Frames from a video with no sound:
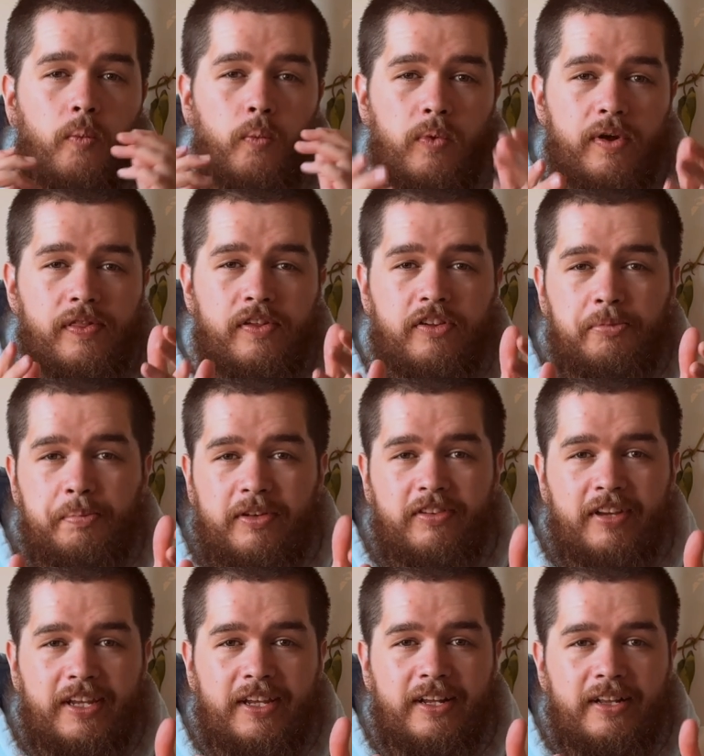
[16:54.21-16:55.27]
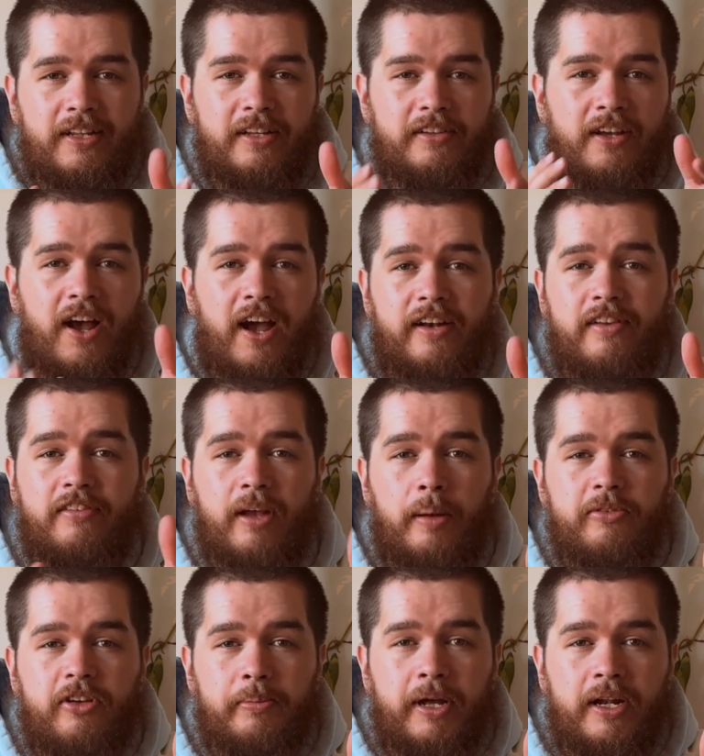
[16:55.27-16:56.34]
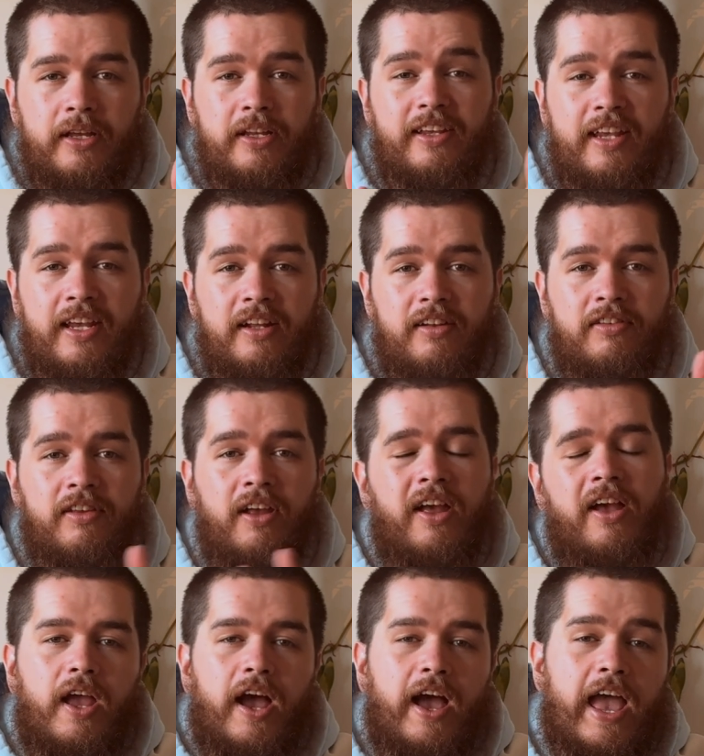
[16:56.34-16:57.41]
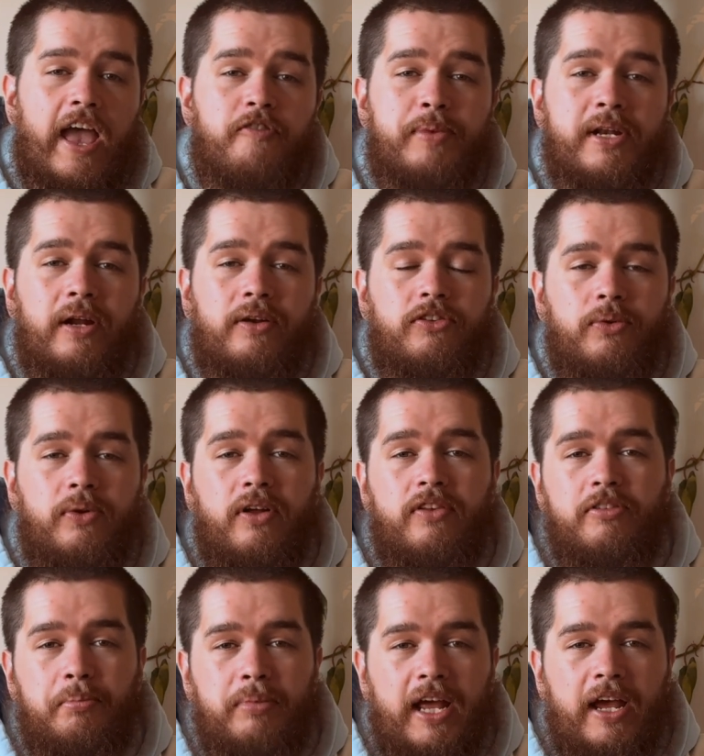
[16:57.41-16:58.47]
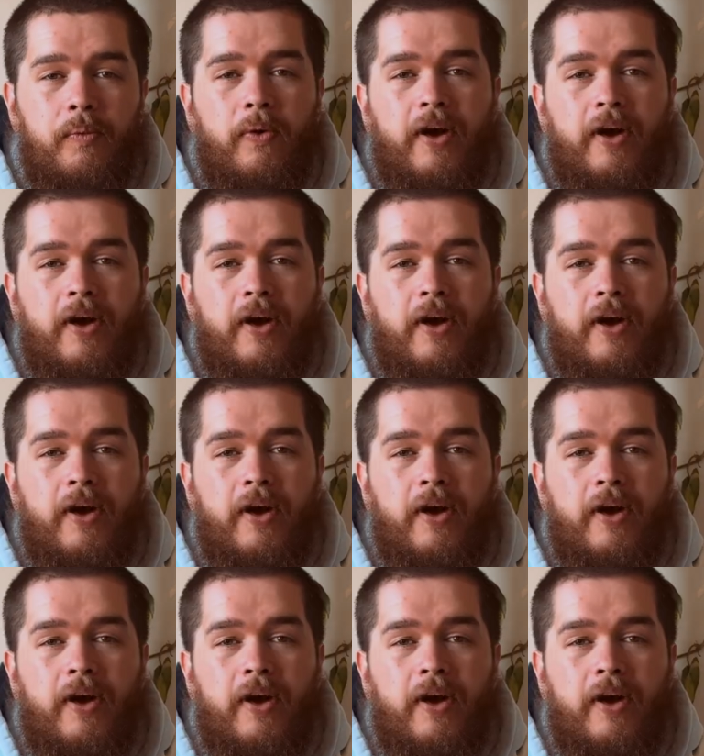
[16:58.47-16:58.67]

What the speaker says: with this particular kind of subject matter yet, I have been able to do it on some black and